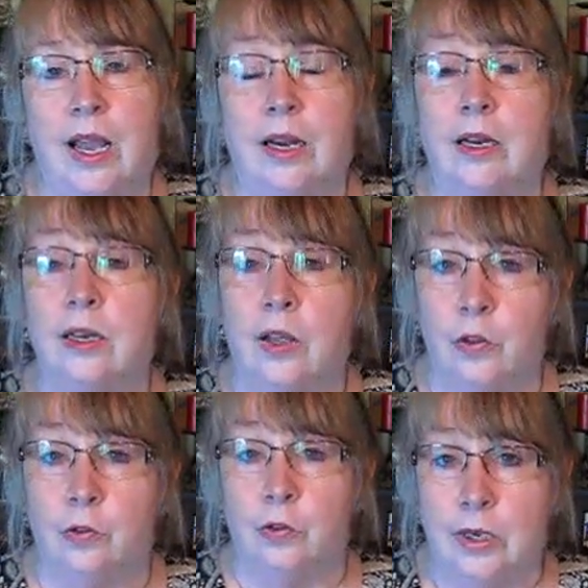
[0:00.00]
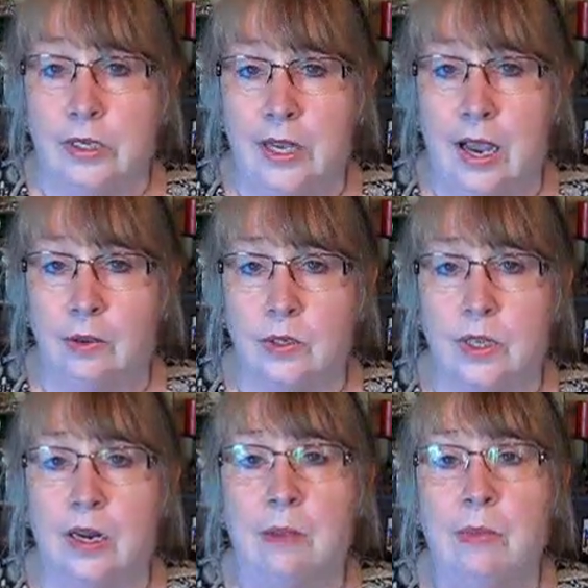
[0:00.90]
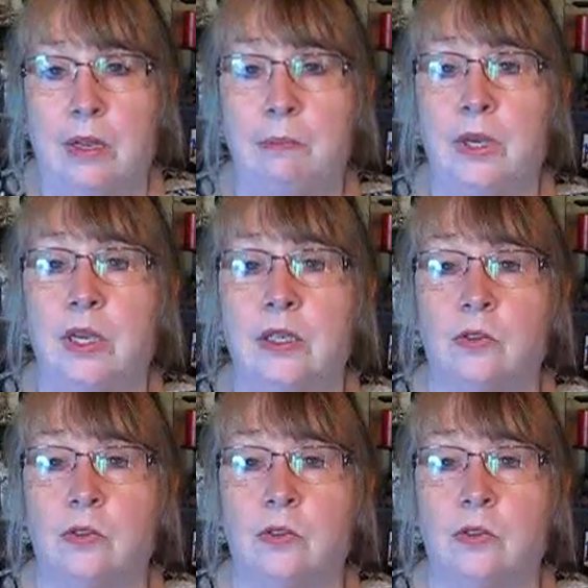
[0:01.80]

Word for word: at another friend's house that I met because